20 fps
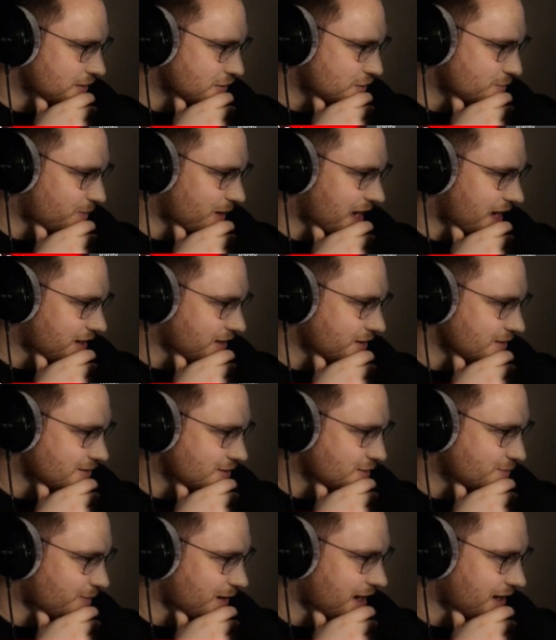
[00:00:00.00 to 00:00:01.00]
Sparkle,
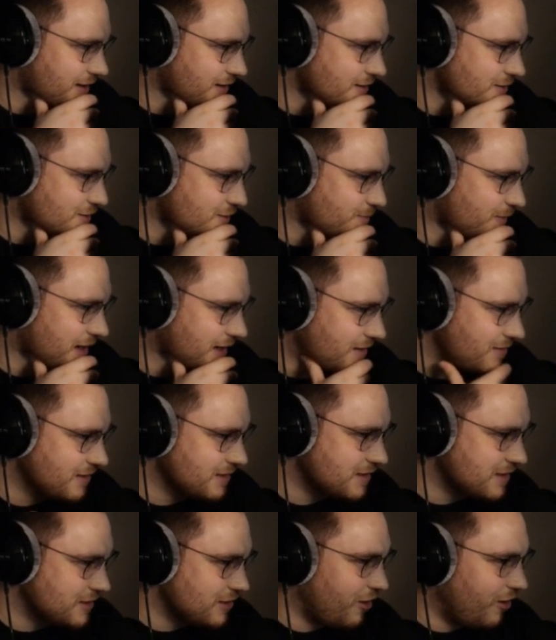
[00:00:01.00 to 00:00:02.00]
sparkle, sparkle.
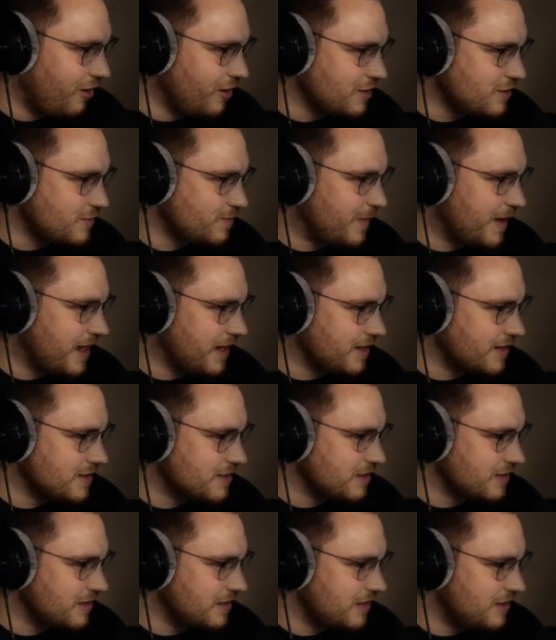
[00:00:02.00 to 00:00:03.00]
This is all
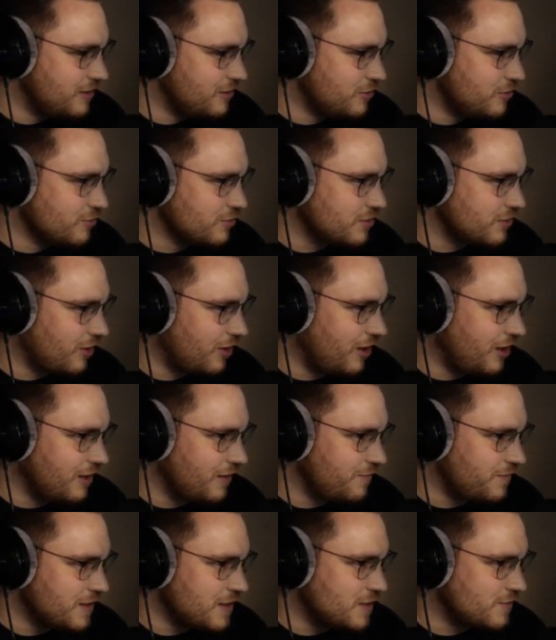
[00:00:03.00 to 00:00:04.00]
sparkles. He used all
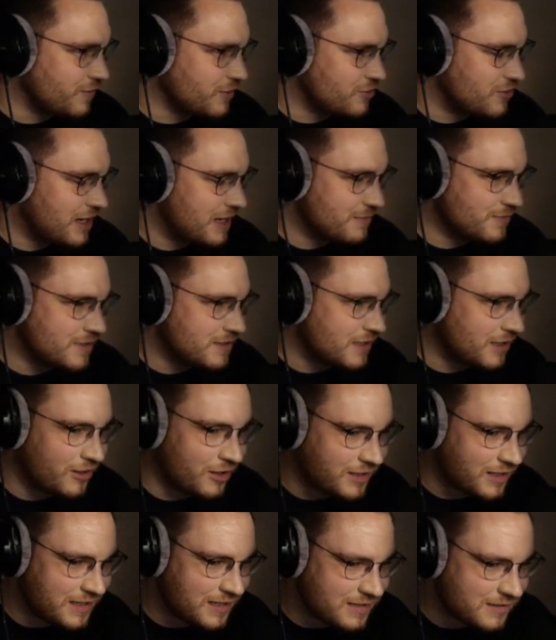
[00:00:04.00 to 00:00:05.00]
of these for trade-ups. These are
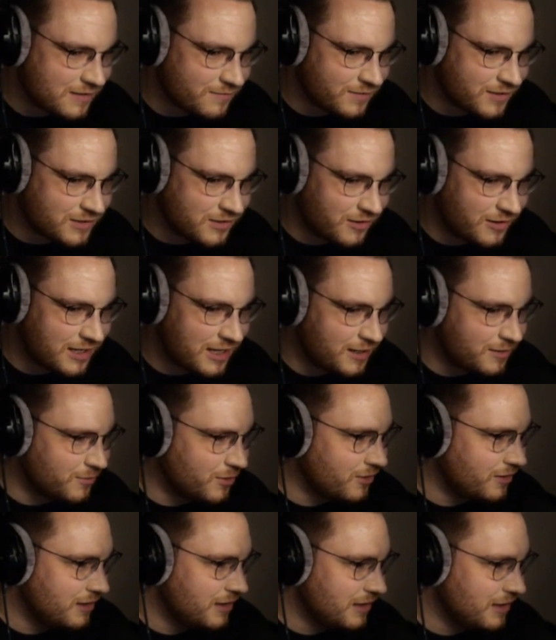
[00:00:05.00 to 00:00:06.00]
not in his inventory
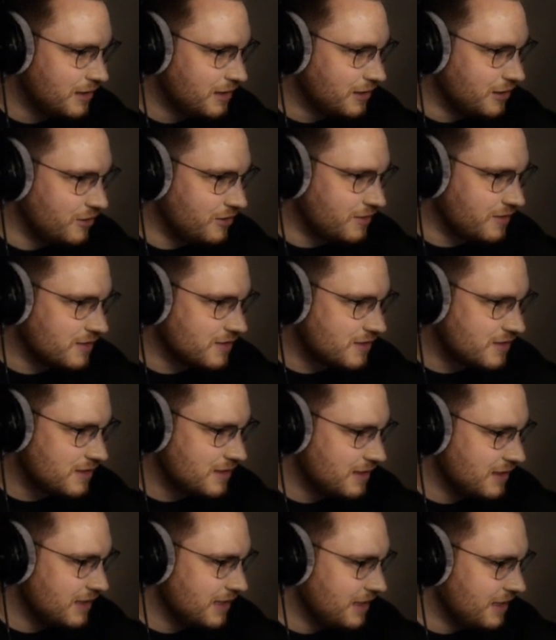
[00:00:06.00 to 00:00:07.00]
anymore. Look at this.
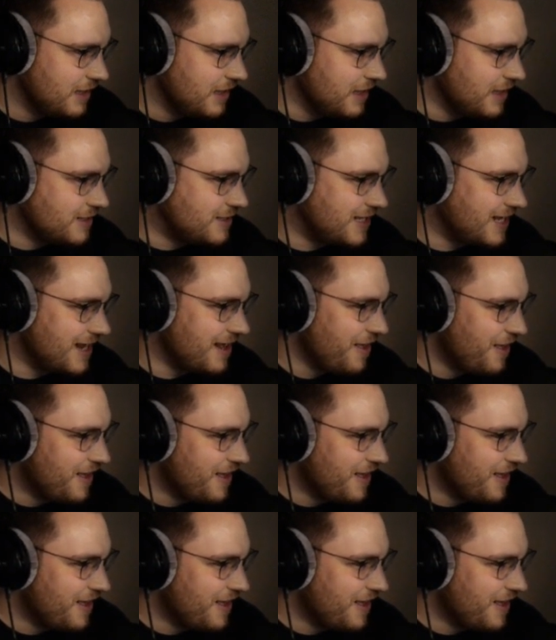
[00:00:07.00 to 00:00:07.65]
It's